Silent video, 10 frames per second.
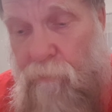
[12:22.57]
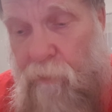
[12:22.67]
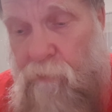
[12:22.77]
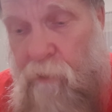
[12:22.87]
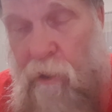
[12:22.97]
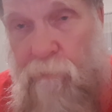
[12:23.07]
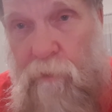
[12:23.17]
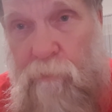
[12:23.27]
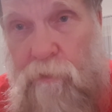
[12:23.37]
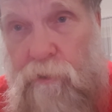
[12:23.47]
Because you can't
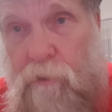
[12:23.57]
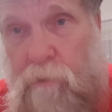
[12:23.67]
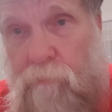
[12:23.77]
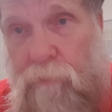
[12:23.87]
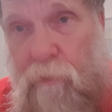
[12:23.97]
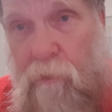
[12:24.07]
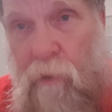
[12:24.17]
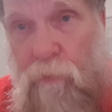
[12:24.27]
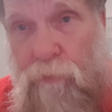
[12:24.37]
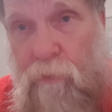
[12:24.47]
be busy
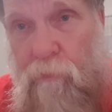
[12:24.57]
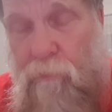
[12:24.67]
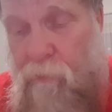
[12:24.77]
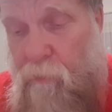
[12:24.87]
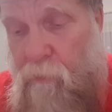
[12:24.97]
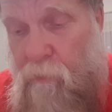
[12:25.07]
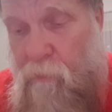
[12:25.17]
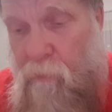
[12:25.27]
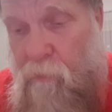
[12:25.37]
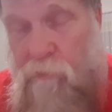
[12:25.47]
out
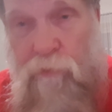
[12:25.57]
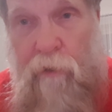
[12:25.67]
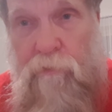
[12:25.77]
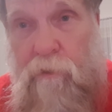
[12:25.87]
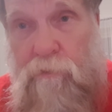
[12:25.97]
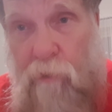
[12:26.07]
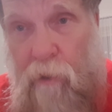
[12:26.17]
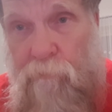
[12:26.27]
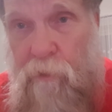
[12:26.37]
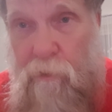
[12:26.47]
directing
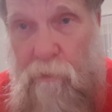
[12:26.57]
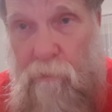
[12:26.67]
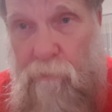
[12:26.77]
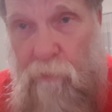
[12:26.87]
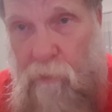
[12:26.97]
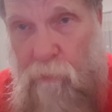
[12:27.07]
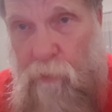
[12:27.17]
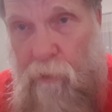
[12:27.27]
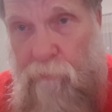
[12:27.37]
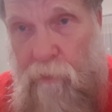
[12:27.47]
traffic or
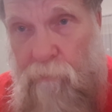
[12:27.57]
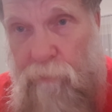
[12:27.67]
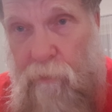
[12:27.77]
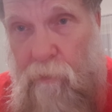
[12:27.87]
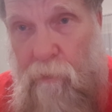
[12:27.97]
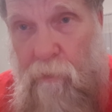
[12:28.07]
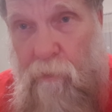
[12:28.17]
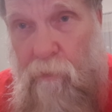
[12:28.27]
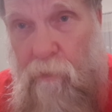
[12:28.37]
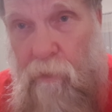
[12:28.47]
whatever
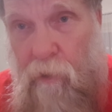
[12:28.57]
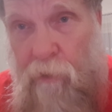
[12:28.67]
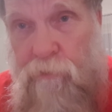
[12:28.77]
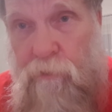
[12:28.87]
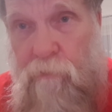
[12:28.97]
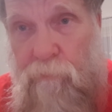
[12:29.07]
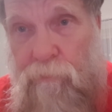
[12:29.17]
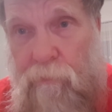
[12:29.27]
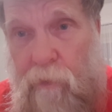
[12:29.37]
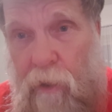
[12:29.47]
unless you
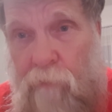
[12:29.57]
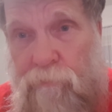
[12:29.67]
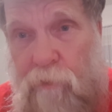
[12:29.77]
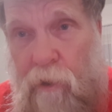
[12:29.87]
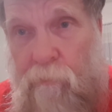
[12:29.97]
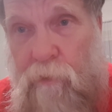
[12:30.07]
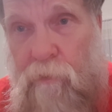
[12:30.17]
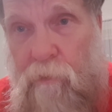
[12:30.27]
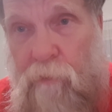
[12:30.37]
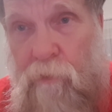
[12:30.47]
have time
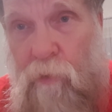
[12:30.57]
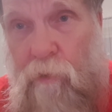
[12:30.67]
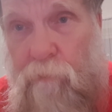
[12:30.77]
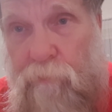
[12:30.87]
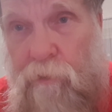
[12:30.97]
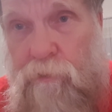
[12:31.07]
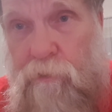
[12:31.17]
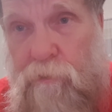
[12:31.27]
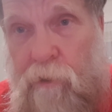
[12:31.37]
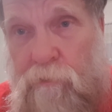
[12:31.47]
in the Lord first,
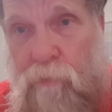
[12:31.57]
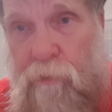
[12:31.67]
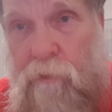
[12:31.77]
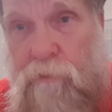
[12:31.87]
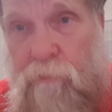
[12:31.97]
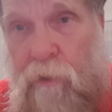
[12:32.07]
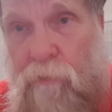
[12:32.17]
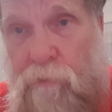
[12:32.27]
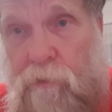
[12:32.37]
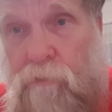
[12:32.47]
because that's where your
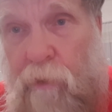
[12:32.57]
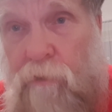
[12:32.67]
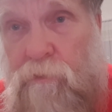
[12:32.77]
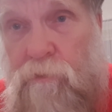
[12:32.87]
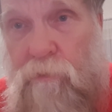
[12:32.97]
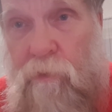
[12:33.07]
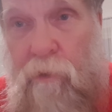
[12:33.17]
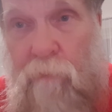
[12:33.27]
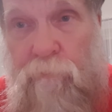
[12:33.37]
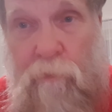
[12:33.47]
strength and your direction is going
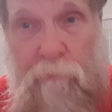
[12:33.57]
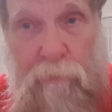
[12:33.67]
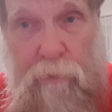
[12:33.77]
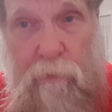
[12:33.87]
to come from.